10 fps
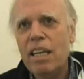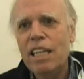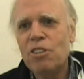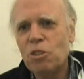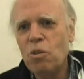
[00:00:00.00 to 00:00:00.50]

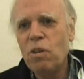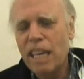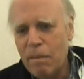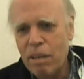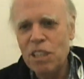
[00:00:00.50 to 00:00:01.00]
In school, you
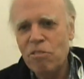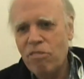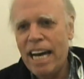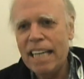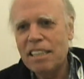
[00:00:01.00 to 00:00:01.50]
get a bunch of
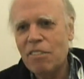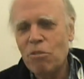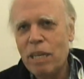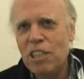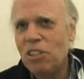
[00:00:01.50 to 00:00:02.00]
facts and
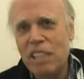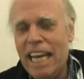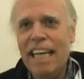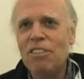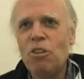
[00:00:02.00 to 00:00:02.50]
information. You
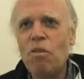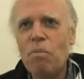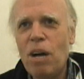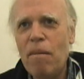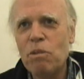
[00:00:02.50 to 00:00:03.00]
can't solve
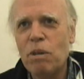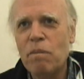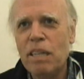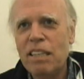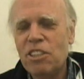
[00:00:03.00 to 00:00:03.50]
the problems with
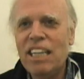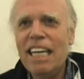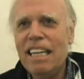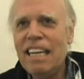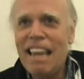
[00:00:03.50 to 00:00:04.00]
them, so you
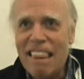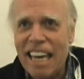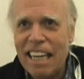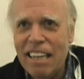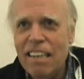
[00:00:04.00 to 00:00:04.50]
get nothing.